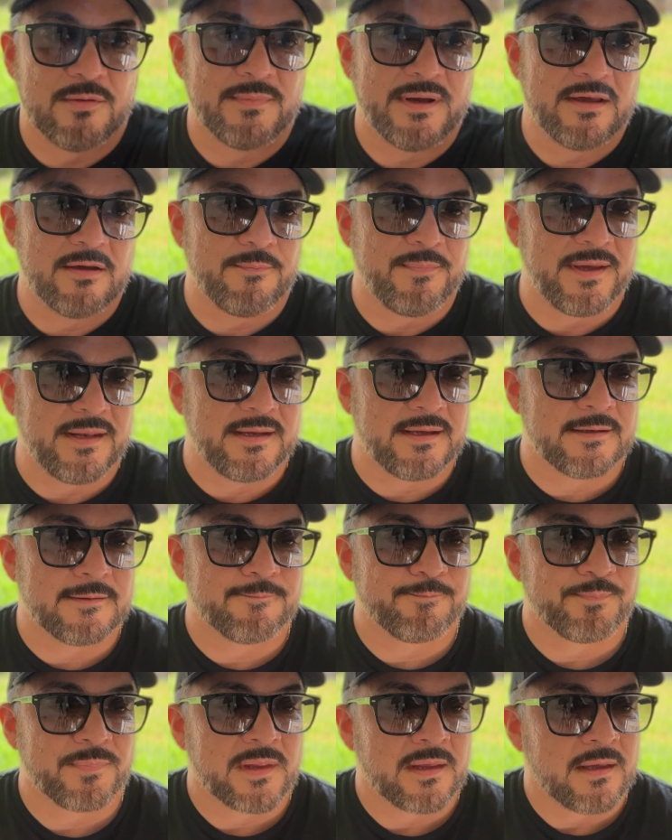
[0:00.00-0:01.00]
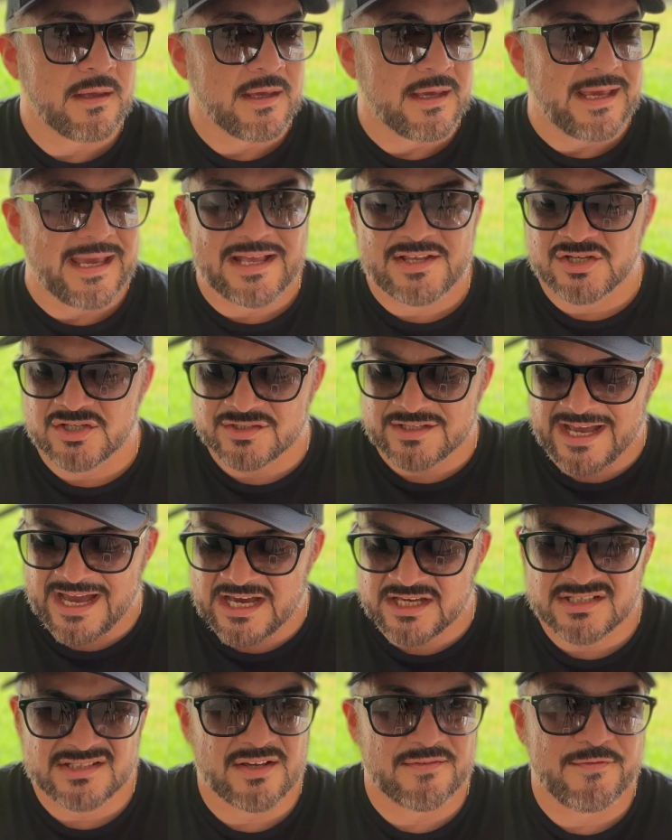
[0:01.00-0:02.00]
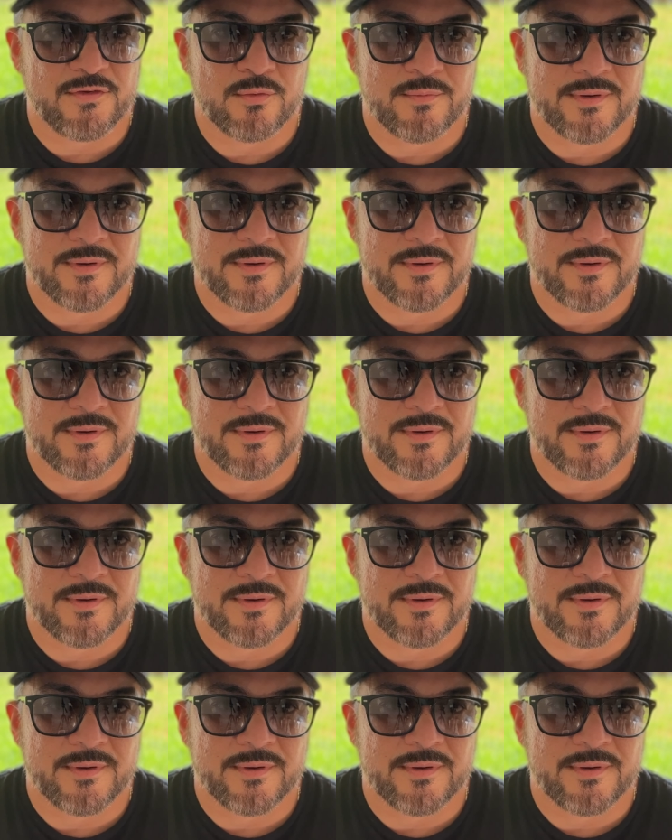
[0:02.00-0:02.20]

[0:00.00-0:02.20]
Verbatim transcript: in my opinion. It just ashed a few